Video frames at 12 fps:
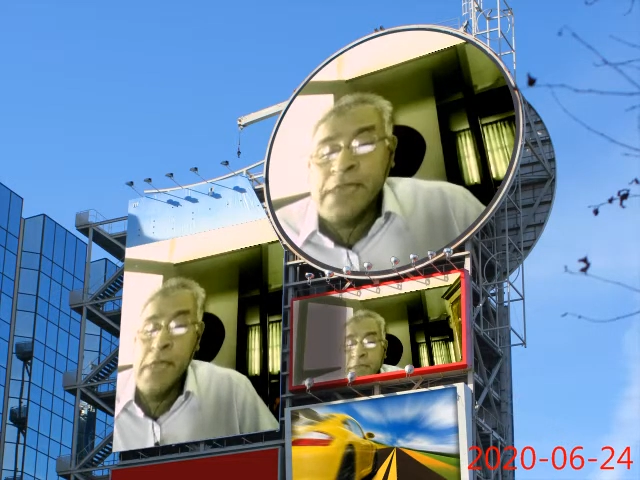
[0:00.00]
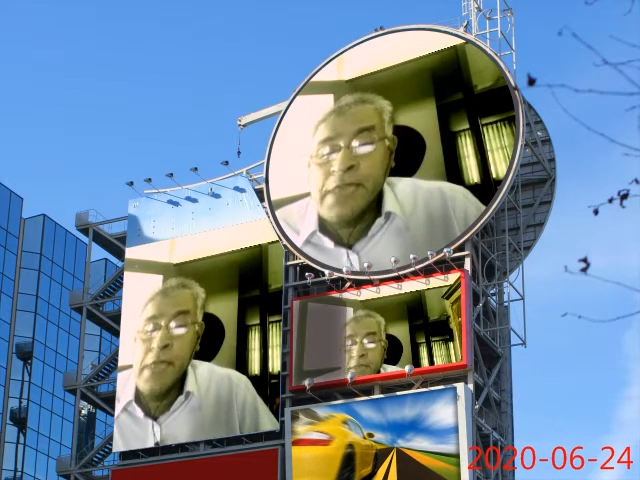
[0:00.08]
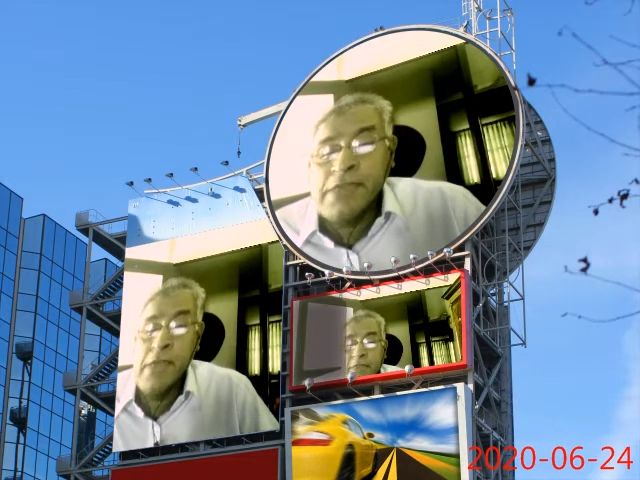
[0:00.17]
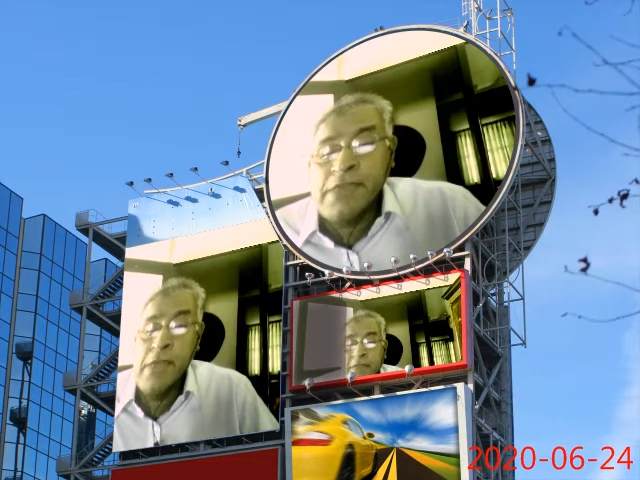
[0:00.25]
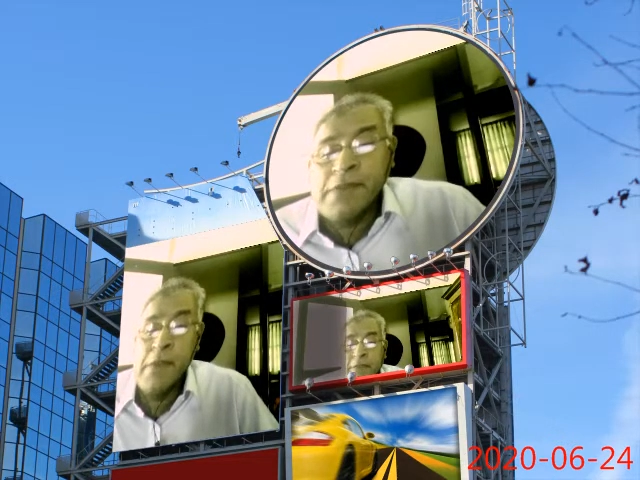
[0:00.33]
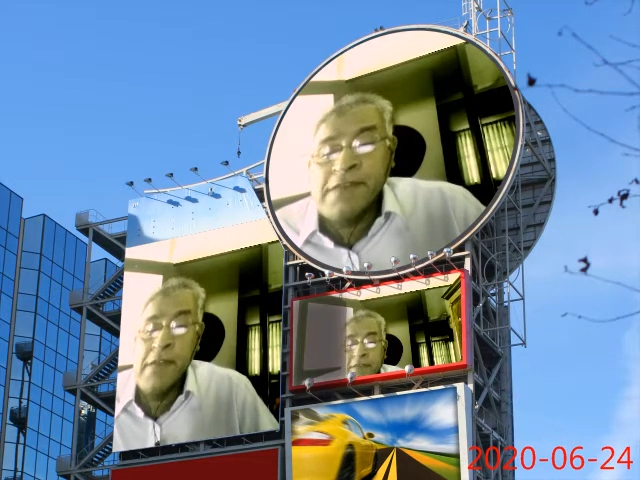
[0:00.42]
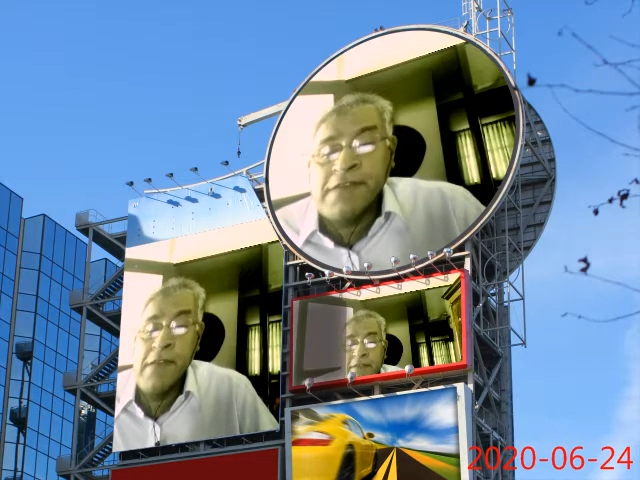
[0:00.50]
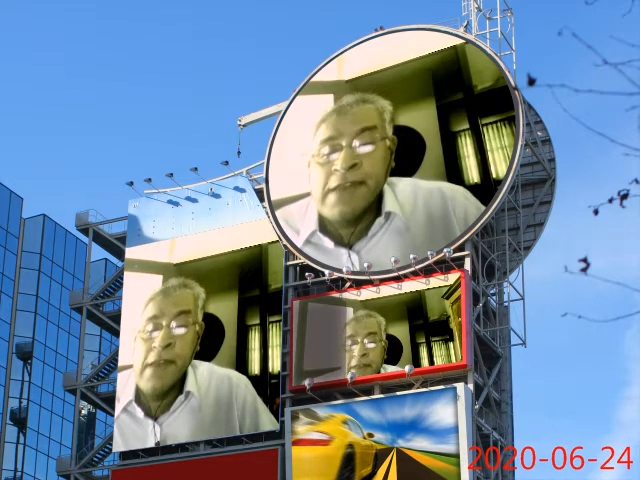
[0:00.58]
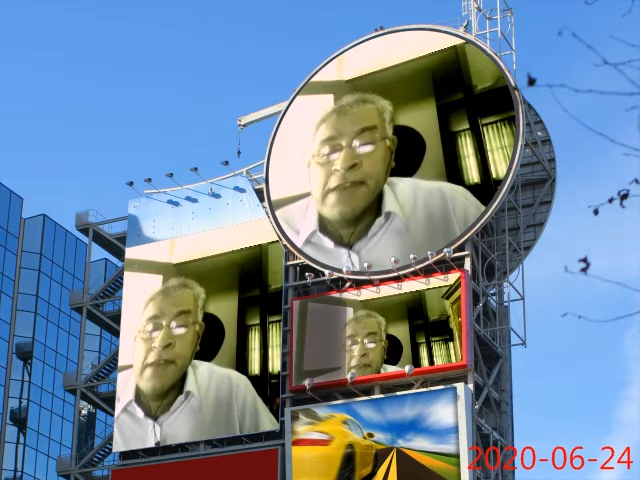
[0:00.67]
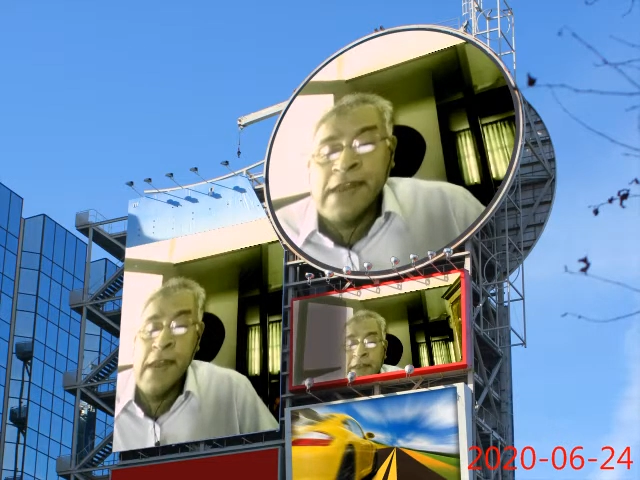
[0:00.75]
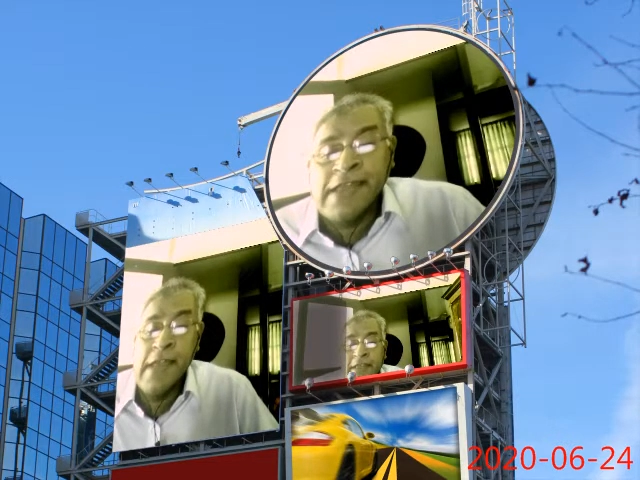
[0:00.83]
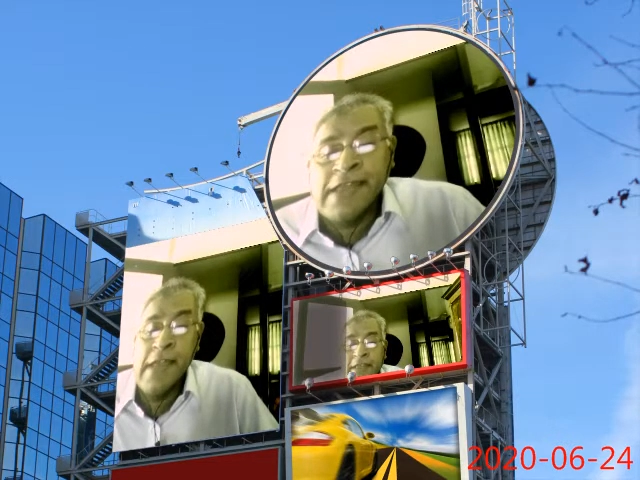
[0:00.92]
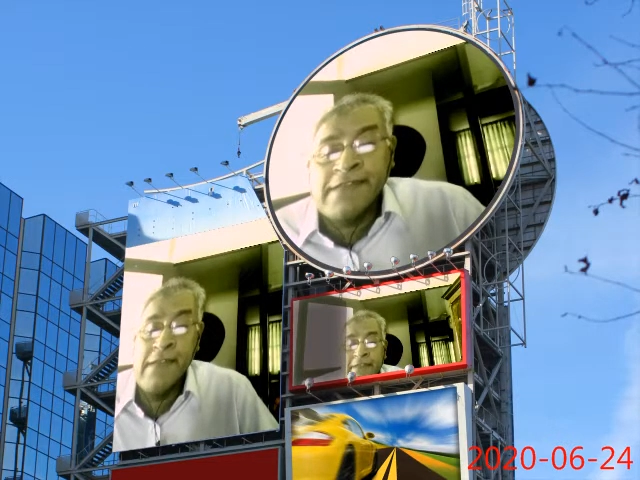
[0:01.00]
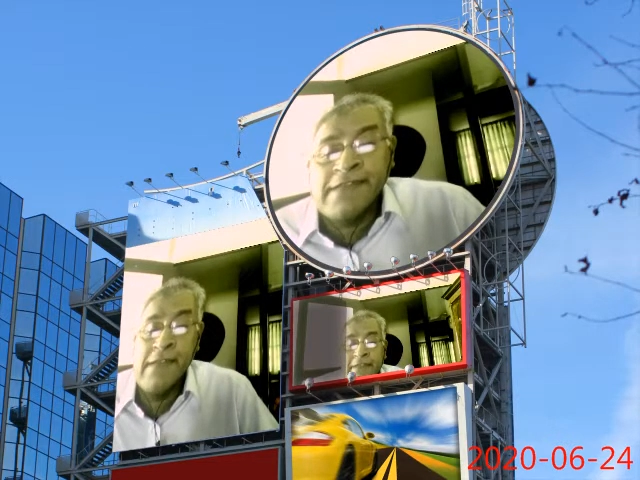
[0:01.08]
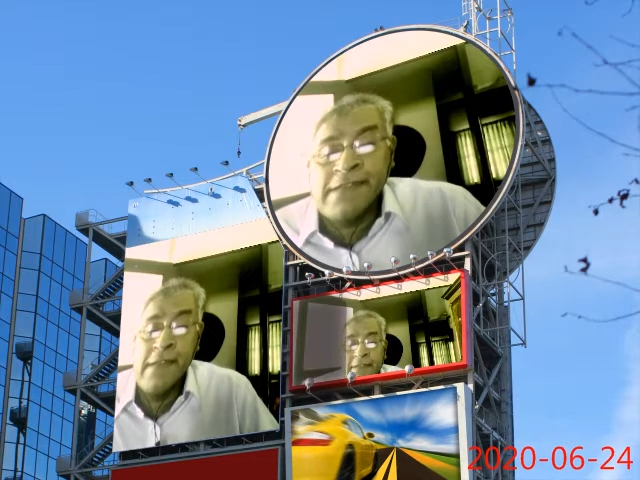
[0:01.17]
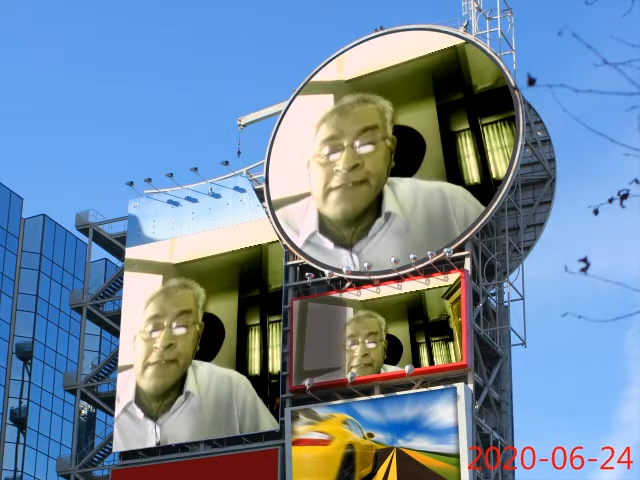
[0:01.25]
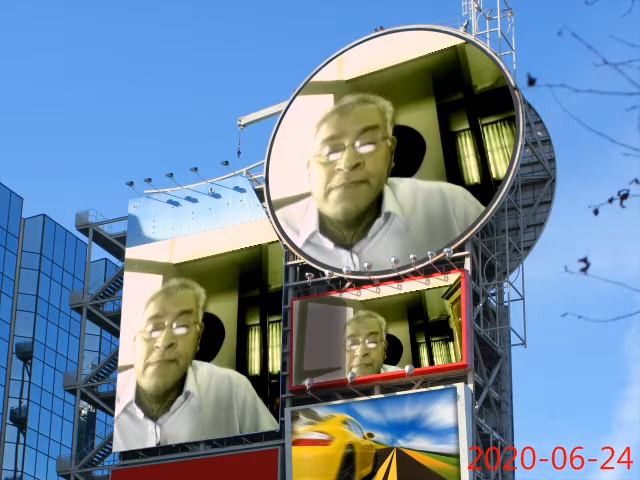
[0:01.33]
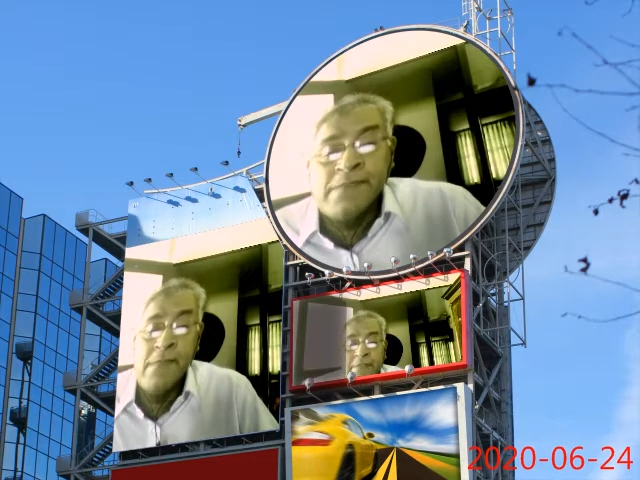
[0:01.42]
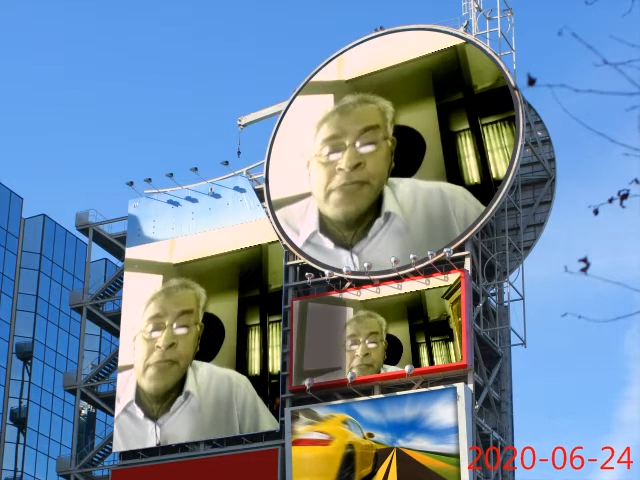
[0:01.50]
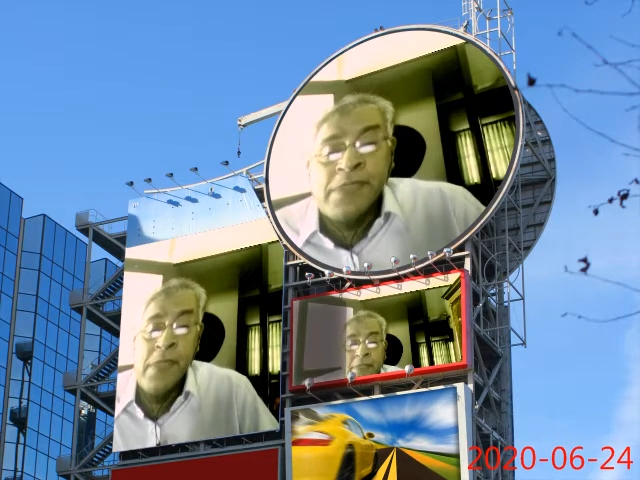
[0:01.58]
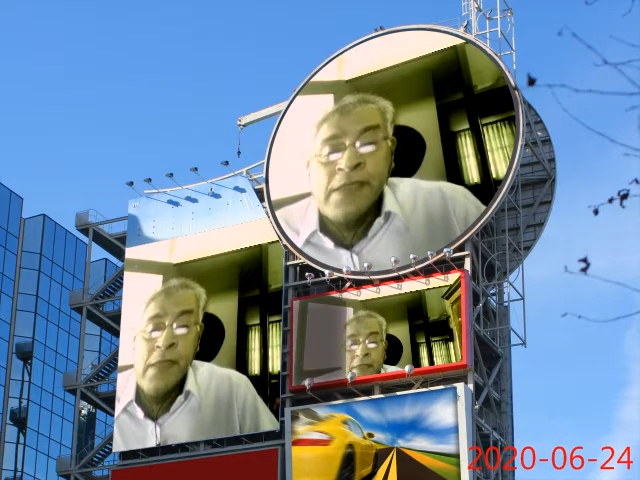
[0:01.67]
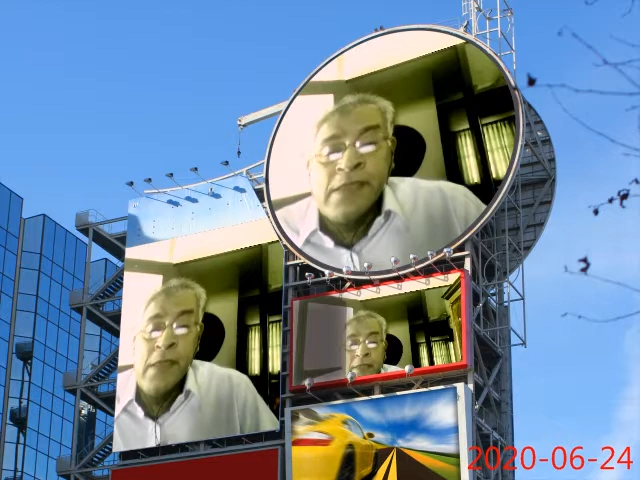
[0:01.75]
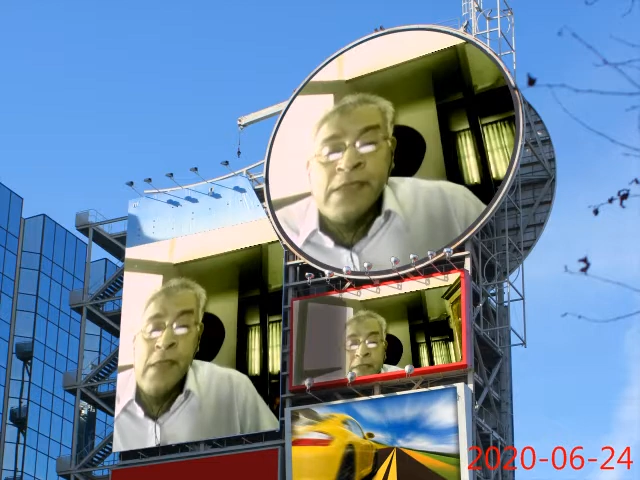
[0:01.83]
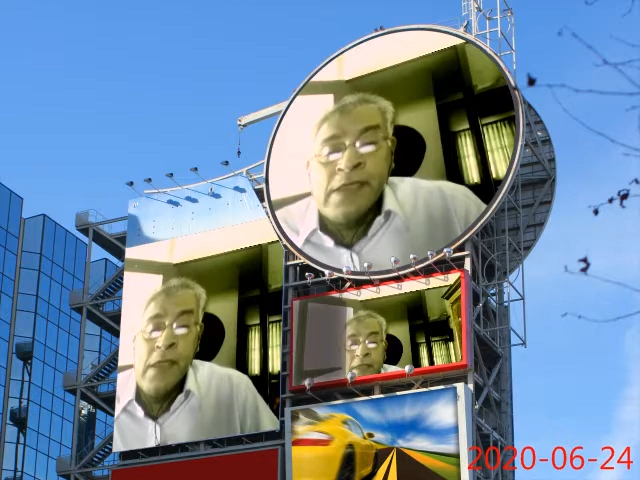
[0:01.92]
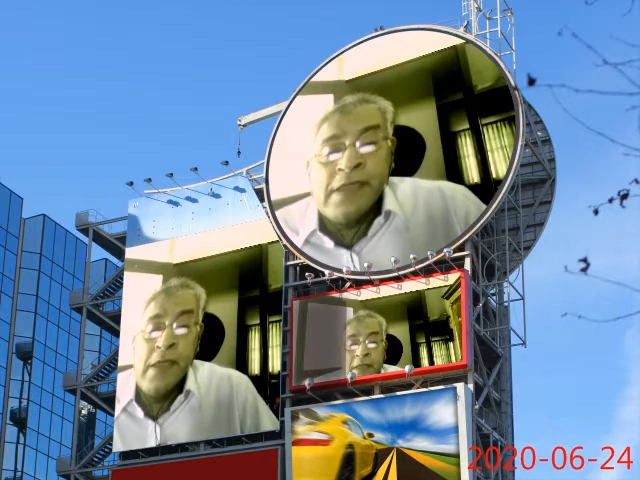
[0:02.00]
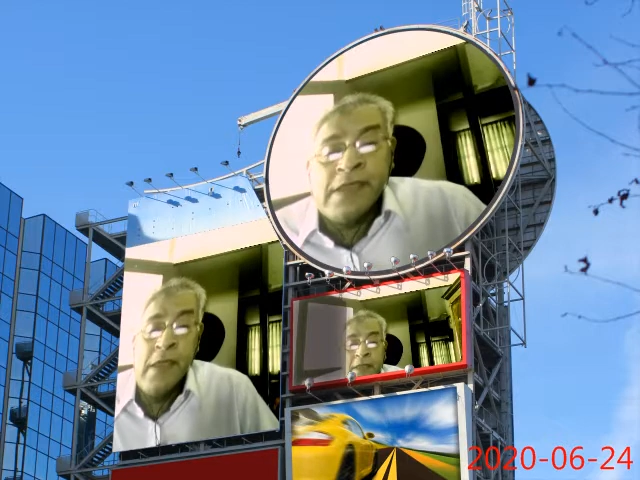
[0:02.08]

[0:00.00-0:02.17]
expression and addictions, it is